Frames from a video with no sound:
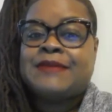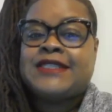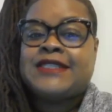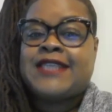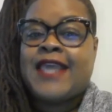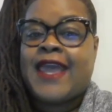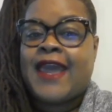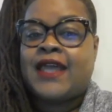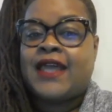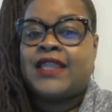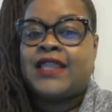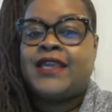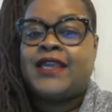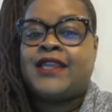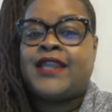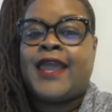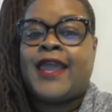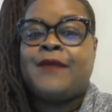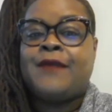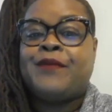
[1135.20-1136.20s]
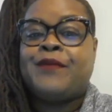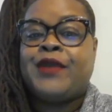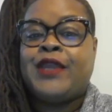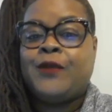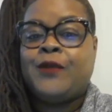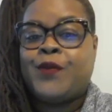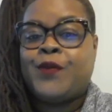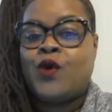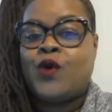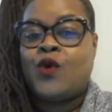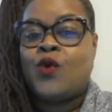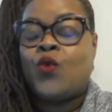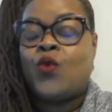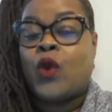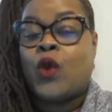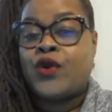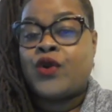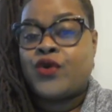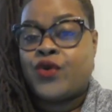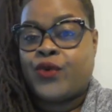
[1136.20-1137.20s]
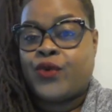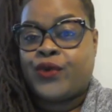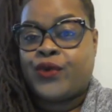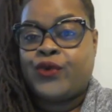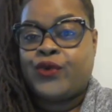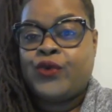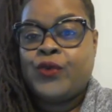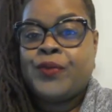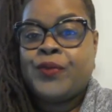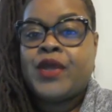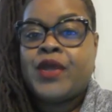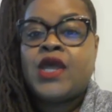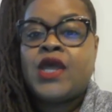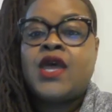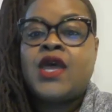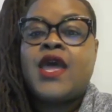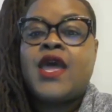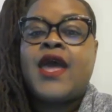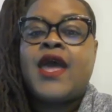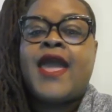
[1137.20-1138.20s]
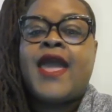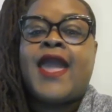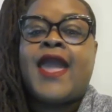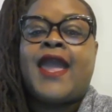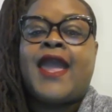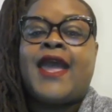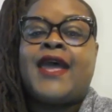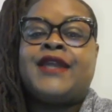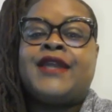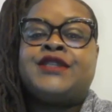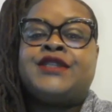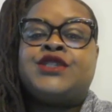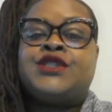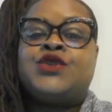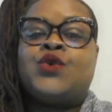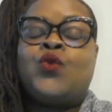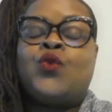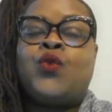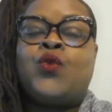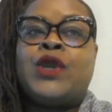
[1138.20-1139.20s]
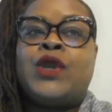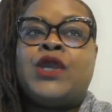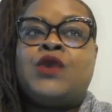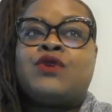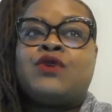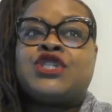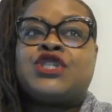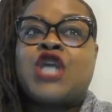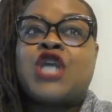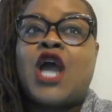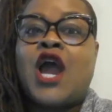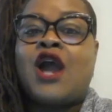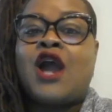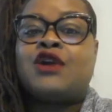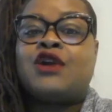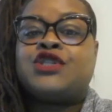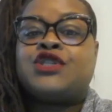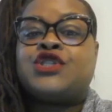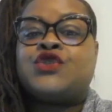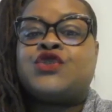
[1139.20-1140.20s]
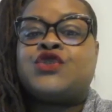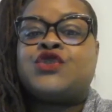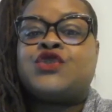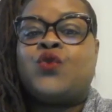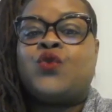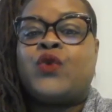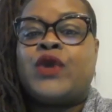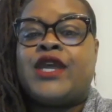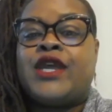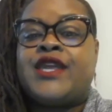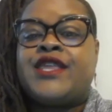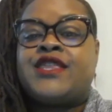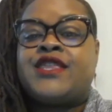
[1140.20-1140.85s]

Talent, and People work group. And we were charged with